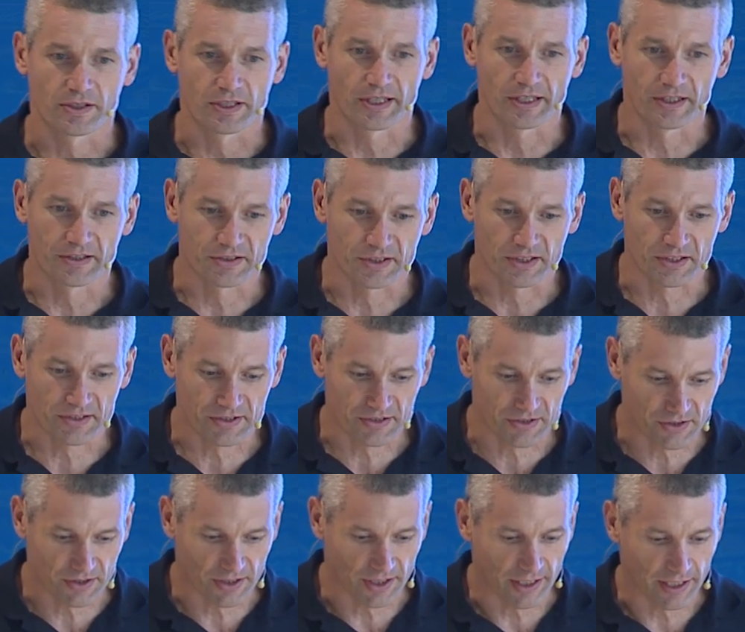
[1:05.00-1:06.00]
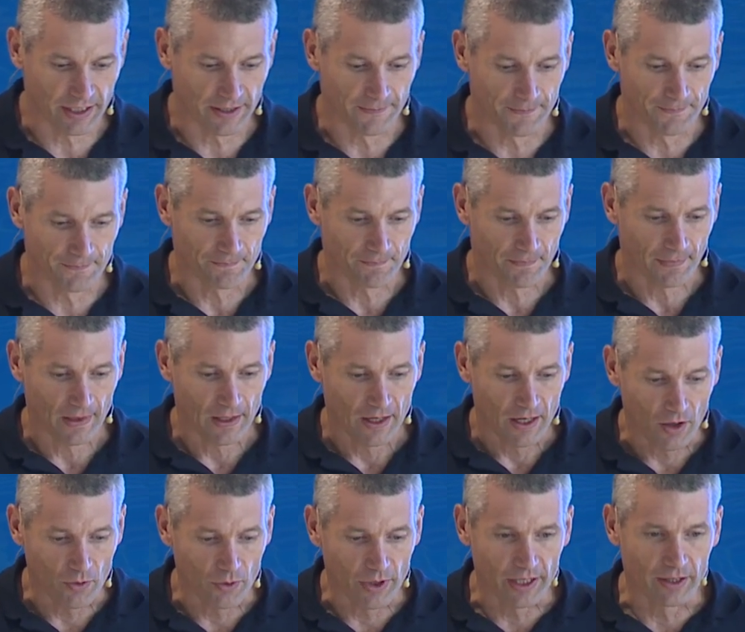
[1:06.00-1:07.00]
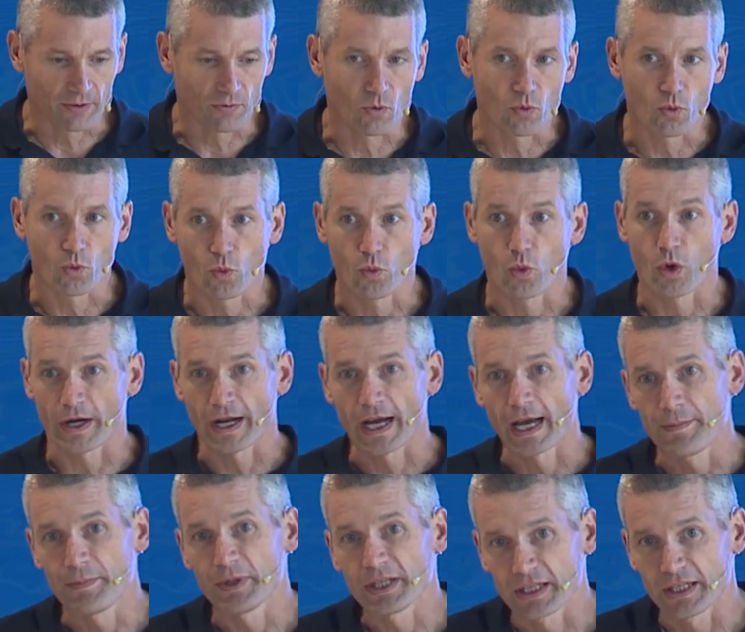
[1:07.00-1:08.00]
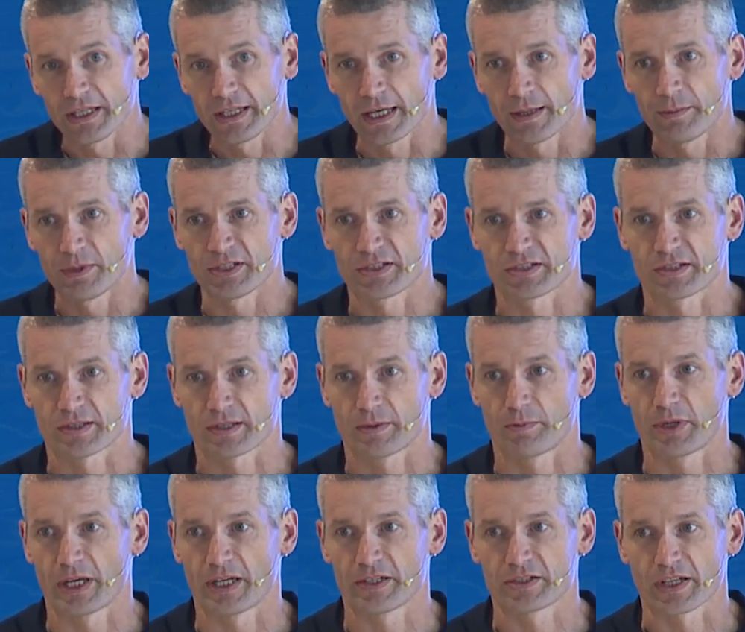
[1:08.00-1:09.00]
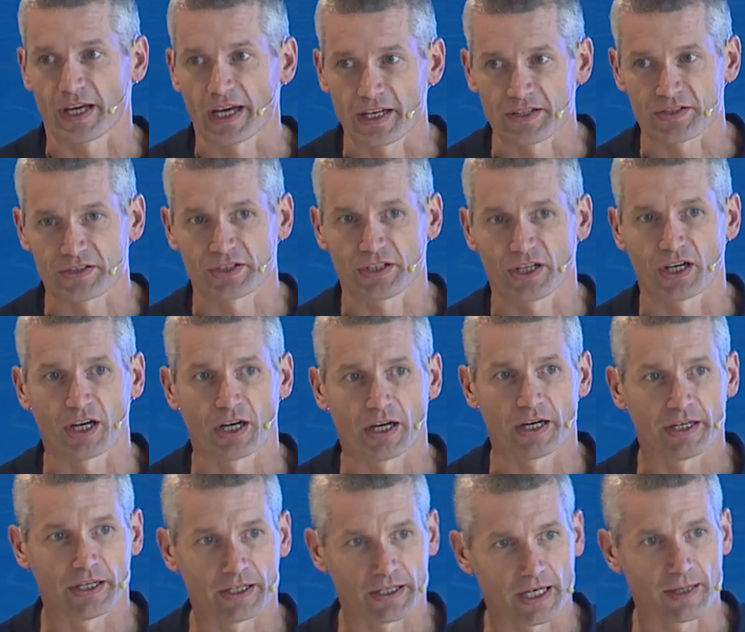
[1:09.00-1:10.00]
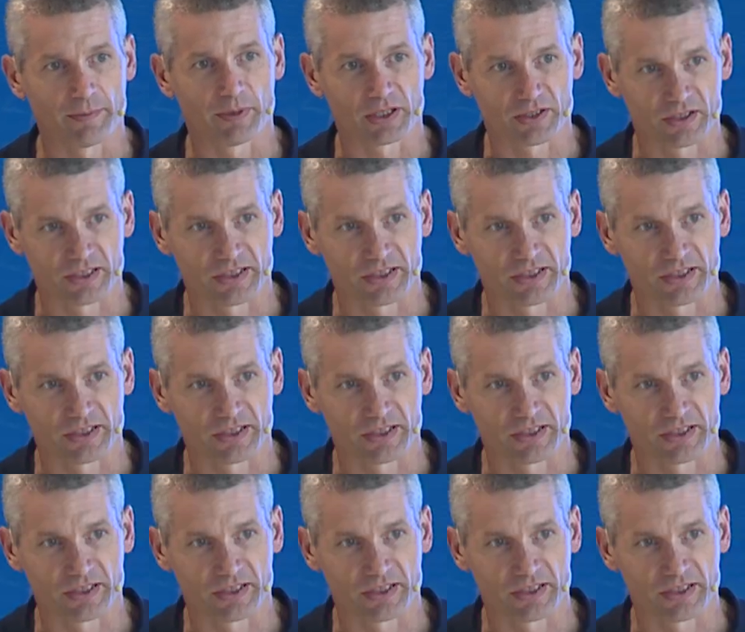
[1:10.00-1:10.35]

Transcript: that exists um, around what APIC EM is compared to ACI and APIC